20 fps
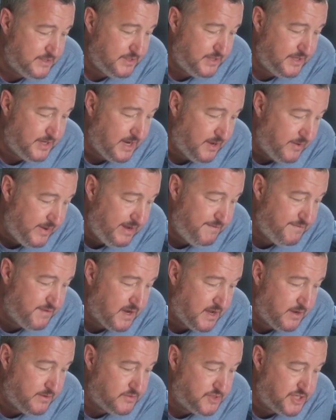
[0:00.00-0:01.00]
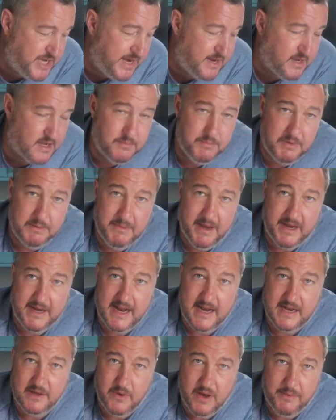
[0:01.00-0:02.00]
you know, even though cheddar can be made
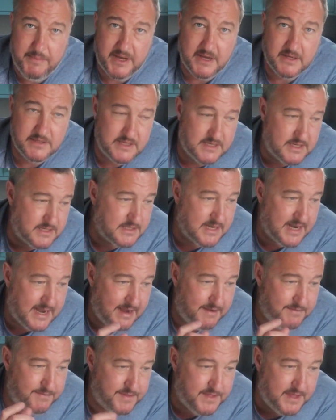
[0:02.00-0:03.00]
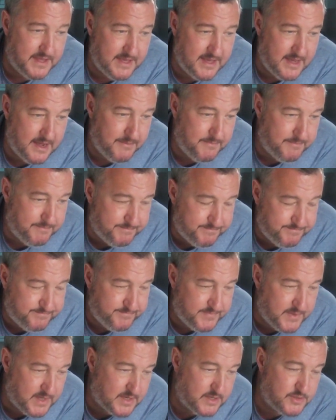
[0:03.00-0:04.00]
anywhere because it doesn't have the
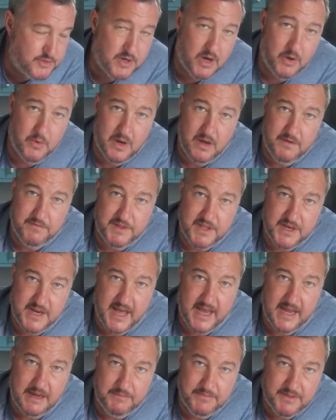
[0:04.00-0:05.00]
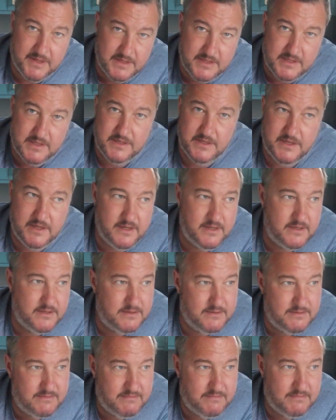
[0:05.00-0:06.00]
control over the name, the
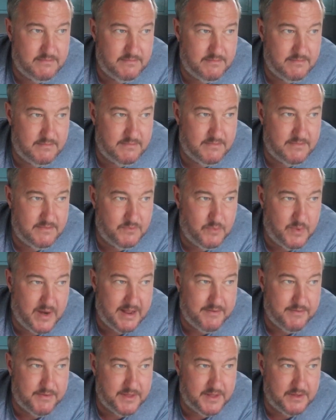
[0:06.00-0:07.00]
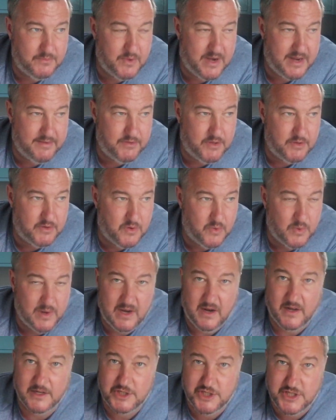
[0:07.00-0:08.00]
whatever you call
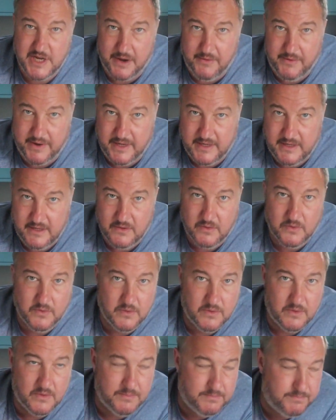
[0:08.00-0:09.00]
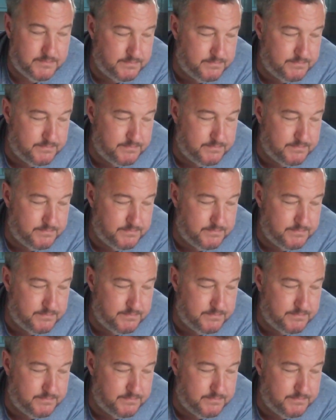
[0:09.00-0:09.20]
it, like sherry or